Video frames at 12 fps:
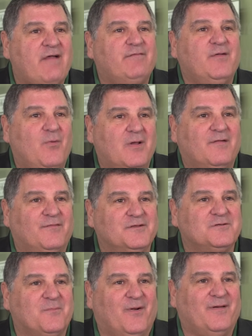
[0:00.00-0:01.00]
Every one of
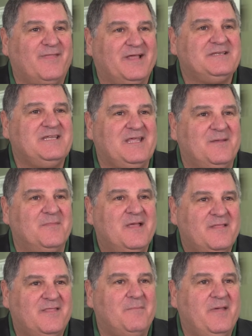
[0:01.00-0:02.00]
us are part of that team
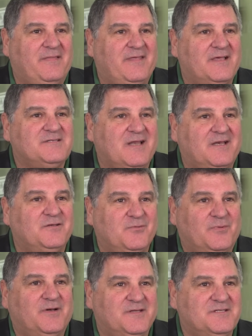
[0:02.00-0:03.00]
that made the S
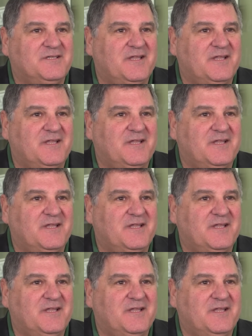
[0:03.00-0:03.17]
ninety-two what it is